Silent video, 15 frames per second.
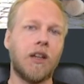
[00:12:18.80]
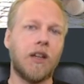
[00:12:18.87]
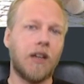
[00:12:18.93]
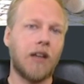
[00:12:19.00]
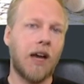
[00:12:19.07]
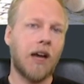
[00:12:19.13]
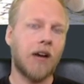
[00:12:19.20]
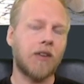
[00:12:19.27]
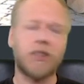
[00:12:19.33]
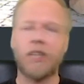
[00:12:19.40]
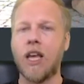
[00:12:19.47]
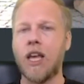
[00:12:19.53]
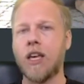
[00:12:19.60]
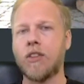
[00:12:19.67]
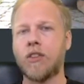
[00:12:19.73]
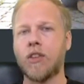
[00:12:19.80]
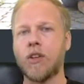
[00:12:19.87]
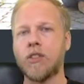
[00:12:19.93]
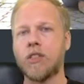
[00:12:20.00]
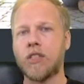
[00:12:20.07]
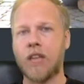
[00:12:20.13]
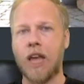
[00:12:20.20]
Now take
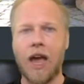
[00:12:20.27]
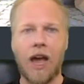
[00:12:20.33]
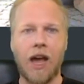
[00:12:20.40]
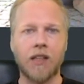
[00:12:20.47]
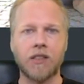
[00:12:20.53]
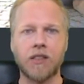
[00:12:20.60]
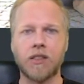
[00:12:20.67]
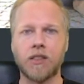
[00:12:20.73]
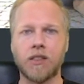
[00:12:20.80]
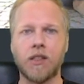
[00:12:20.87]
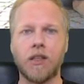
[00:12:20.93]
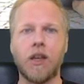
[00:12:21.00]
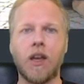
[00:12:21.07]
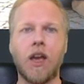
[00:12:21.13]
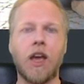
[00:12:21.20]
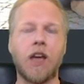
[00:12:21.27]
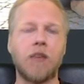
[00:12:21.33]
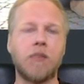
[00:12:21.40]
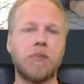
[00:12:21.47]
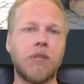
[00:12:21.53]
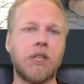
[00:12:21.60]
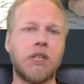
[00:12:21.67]
those tasks
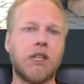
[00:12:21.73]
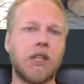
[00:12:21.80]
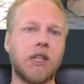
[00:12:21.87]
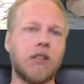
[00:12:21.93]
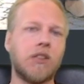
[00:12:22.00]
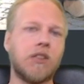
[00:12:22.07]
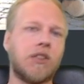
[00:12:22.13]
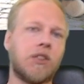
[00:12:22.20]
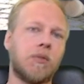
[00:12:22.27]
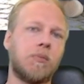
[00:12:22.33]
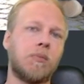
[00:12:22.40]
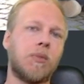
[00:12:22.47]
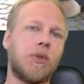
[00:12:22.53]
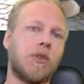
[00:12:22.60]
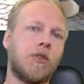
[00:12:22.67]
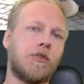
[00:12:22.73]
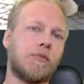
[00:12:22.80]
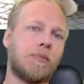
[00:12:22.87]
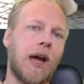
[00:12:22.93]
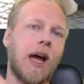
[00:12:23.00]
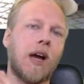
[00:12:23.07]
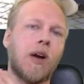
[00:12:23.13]
and begin to
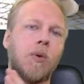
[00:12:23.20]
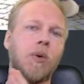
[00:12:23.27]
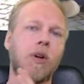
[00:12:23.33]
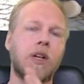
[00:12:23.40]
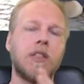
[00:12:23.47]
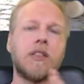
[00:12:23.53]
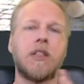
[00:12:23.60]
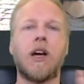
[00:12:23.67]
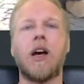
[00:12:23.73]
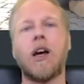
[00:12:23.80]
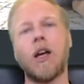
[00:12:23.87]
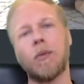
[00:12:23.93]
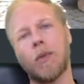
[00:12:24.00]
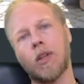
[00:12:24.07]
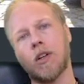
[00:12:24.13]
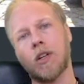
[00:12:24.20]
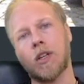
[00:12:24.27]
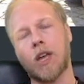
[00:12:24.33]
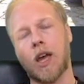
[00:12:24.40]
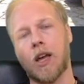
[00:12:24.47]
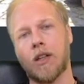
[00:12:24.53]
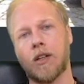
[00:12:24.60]
move backward in time on your
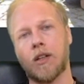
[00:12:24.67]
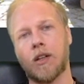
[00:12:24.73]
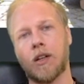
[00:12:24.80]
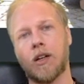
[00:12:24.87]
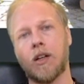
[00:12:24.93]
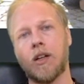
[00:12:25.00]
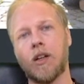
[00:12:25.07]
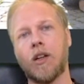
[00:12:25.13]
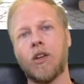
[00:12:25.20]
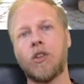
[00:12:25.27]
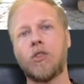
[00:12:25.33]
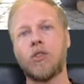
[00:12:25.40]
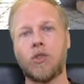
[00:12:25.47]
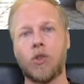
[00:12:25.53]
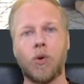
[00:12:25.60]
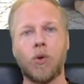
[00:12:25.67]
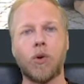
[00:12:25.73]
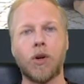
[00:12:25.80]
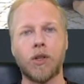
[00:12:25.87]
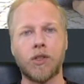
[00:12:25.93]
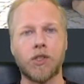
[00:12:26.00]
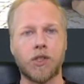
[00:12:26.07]
calendar
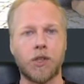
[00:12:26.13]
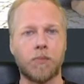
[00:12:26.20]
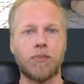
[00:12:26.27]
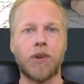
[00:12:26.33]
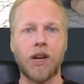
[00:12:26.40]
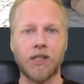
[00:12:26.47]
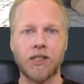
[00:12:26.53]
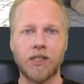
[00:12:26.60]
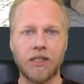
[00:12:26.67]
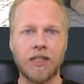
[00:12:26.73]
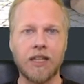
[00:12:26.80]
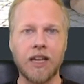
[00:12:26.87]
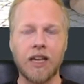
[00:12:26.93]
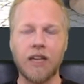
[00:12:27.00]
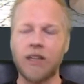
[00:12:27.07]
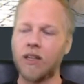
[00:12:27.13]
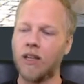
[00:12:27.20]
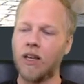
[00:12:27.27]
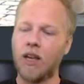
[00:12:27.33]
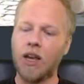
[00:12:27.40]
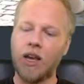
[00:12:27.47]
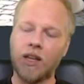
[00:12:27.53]
towards the present date
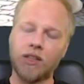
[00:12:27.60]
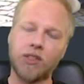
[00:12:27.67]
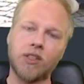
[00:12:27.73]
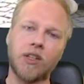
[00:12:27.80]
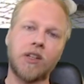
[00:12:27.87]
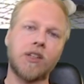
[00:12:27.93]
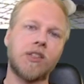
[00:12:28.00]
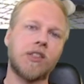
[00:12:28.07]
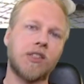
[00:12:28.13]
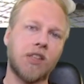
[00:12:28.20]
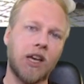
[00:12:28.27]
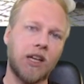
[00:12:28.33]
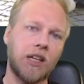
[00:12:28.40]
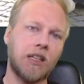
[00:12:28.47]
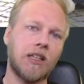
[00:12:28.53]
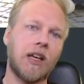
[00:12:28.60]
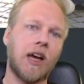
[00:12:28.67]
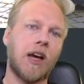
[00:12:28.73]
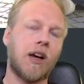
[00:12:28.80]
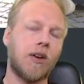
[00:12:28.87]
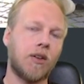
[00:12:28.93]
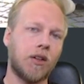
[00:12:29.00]
and start setting
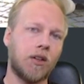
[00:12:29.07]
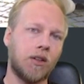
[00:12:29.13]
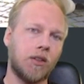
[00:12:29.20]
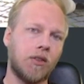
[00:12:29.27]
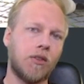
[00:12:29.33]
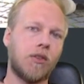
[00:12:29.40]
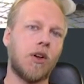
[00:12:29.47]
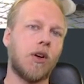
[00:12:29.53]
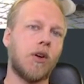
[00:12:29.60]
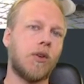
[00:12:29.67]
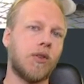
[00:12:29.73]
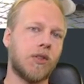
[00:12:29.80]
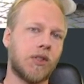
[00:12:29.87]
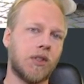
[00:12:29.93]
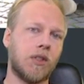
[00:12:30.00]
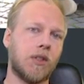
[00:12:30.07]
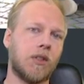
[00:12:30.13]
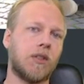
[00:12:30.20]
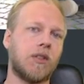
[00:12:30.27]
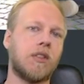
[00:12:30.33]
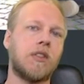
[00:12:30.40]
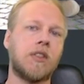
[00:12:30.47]
down those
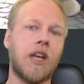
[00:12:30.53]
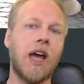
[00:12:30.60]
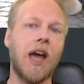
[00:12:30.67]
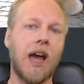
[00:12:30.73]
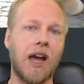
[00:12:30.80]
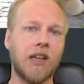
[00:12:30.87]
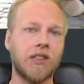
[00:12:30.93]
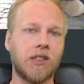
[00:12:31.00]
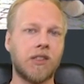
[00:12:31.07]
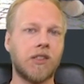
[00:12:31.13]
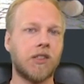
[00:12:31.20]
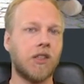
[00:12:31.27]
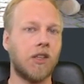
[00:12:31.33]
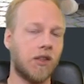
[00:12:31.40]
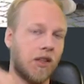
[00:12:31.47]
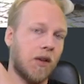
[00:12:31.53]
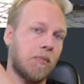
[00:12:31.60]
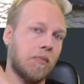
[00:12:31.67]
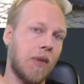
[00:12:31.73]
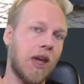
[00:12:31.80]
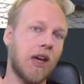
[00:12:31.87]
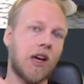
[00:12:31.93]
tasks that
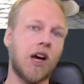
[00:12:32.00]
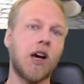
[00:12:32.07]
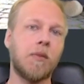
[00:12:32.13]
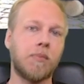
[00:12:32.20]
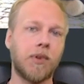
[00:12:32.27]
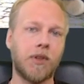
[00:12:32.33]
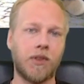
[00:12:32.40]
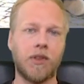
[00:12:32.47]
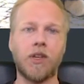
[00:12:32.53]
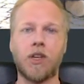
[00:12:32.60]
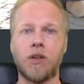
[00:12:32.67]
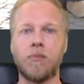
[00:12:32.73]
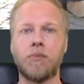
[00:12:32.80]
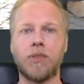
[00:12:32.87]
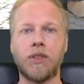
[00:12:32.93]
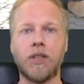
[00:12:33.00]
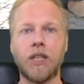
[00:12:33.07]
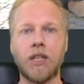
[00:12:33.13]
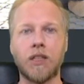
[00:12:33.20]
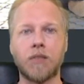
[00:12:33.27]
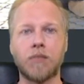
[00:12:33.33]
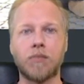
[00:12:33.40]
make up the
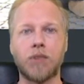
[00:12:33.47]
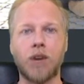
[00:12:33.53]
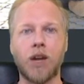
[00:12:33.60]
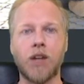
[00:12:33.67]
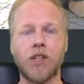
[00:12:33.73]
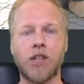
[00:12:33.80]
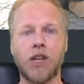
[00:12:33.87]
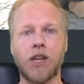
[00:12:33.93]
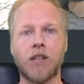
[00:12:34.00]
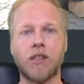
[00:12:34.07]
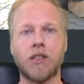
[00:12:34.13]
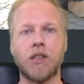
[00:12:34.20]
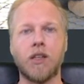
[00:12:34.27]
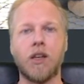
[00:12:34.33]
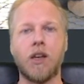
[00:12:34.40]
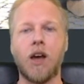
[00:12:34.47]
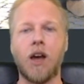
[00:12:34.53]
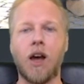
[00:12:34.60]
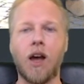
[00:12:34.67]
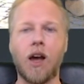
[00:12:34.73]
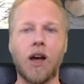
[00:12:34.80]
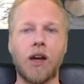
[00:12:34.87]
complete project
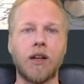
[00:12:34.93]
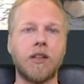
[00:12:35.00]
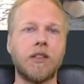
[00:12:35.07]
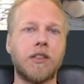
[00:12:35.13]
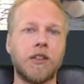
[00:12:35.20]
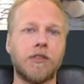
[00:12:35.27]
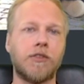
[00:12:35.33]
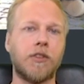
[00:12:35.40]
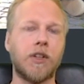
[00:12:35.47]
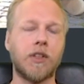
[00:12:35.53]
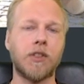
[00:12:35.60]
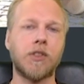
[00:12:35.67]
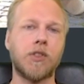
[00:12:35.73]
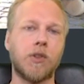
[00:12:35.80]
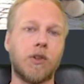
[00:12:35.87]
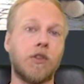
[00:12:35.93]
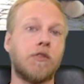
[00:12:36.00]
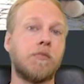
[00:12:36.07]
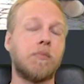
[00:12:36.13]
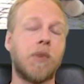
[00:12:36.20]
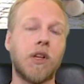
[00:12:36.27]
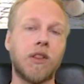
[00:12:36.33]
on different sort
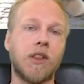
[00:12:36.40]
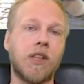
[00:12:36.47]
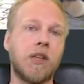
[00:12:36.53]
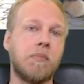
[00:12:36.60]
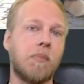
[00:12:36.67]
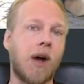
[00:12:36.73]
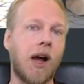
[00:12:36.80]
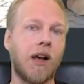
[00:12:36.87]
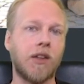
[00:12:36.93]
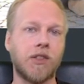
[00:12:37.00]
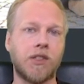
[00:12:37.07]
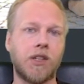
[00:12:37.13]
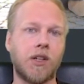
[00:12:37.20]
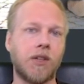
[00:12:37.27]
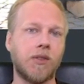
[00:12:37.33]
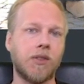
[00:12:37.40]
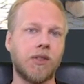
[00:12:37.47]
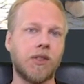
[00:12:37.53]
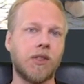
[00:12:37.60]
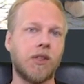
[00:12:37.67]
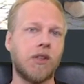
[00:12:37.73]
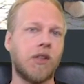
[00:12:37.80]
of monthly
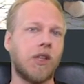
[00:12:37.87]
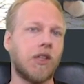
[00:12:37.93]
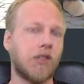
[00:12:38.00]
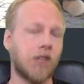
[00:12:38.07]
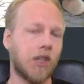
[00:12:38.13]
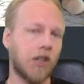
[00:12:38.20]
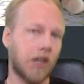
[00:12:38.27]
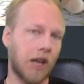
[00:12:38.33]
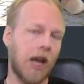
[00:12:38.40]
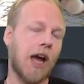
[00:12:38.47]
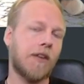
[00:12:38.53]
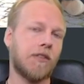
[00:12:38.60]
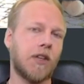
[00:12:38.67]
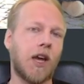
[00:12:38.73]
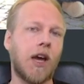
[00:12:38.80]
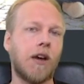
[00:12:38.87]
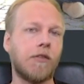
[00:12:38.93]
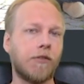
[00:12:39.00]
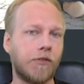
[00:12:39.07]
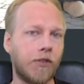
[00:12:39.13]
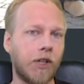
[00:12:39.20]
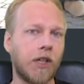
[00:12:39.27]
milestones, things that you're going to
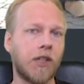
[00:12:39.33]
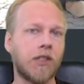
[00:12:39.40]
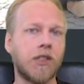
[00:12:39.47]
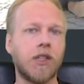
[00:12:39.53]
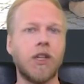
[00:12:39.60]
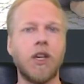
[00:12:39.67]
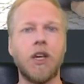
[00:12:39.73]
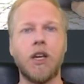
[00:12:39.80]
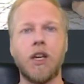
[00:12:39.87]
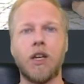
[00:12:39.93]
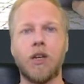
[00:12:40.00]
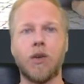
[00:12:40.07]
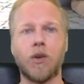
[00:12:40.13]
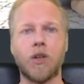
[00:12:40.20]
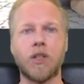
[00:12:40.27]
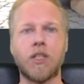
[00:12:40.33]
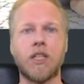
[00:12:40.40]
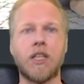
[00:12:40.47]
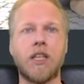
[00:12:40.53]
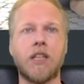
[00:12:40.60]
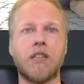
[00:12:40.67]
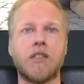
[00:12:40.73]
have finished in order to
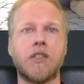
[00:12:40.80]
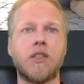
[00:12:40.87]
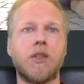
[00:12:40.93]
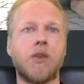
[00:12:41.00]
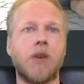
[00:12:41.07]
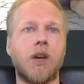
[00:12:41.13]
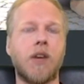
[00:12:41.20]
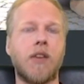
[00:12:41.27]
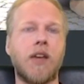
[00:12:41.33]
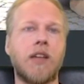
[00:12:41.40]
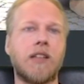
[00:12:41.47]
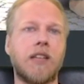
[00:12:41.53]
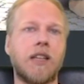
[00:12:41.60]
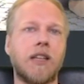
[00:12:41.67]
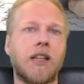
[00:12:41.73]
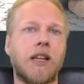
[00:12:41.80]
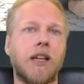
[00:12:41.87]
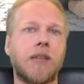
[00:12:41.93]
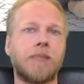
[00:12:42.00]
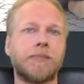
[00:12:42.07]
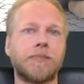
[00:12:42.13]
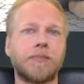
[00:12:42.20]
get to that
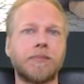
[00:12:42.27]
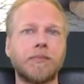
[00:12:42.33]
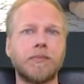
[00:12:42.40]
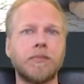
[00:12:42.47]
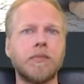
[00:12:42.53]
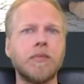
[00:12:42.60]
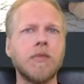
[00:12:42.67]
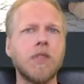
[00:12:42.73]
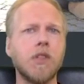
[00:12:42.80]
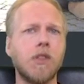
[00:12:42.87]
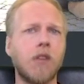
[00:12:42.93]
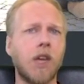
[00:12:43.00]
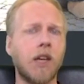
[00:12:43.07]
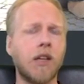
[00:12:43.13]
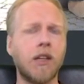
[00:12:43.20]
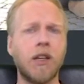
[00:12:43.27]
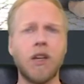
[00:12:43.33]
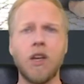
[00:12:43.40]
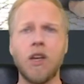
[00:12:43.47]
deadline. Then